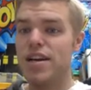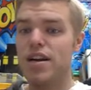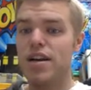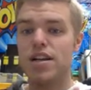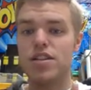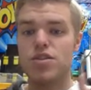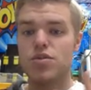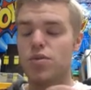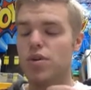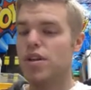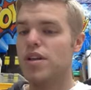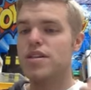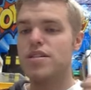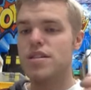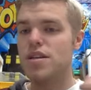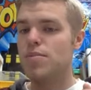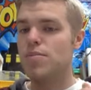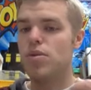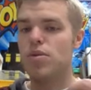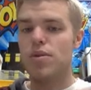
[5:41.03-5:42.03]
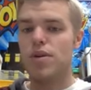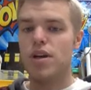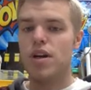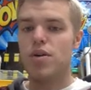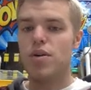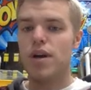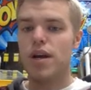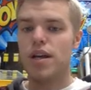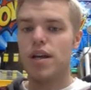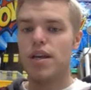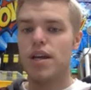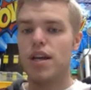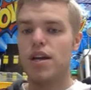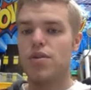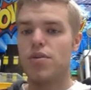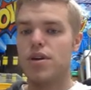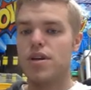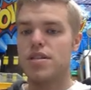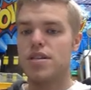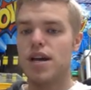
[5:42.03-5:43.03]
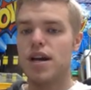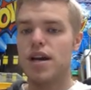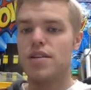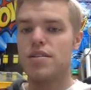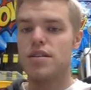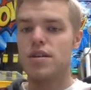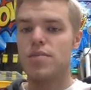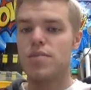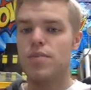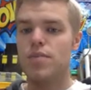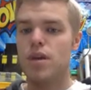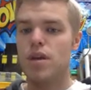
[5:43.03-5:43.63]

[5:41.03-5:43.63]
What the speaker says: and it's really simple, really quick, and they can resize them